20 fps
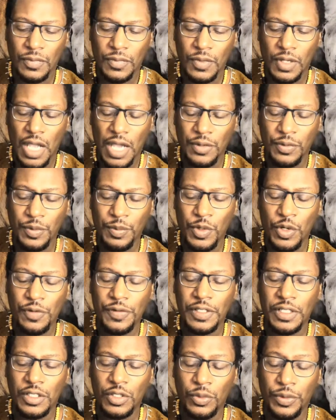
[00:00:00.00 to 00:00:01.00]
as we move
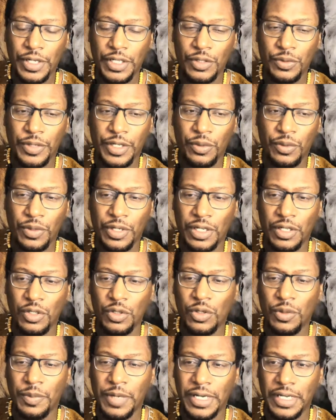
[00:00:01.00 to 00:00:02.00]
into 2020, you want to do
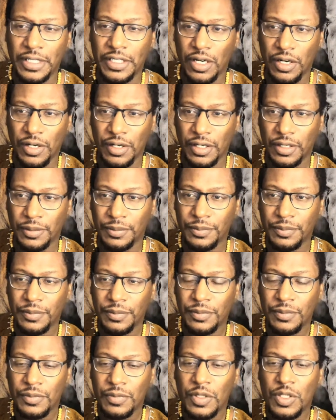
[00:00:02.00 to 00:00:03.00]
a money turn up.
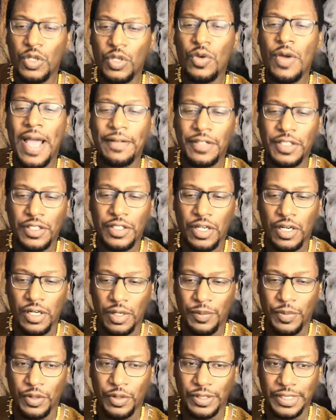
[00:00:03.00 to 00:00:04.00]
You have to turn
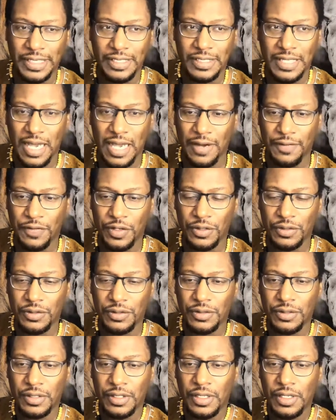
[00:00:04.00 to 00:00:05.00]
up on the inside first.
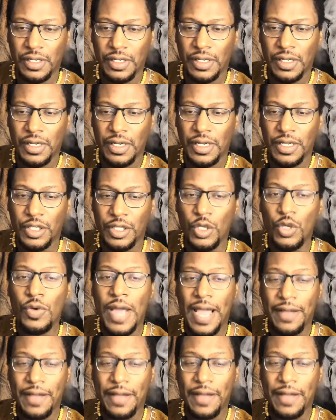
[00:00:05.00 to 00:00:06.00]
You
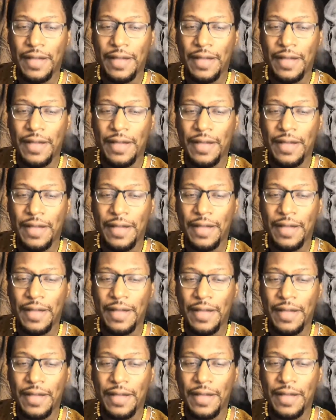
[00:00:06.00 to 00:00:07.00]
have to, in order for
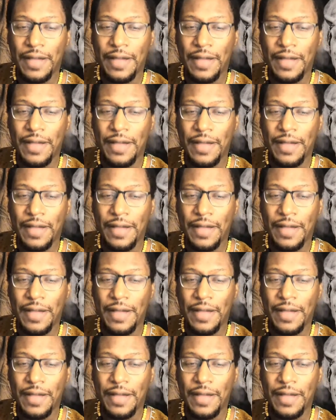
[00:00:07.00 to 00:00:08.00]
things to change for you,
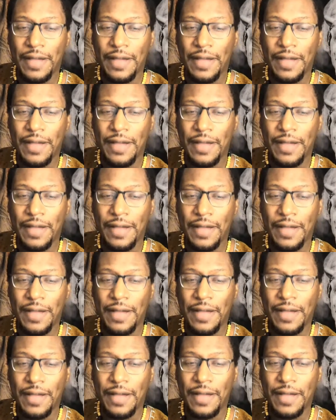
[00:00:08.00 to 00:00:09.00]
you have to change. If things
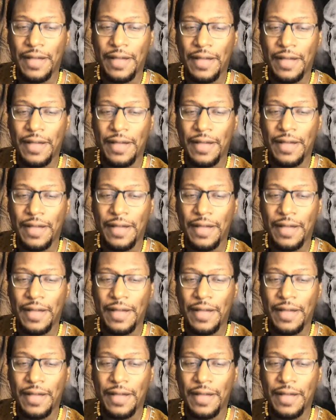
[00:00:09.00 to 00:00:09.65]
didn't go well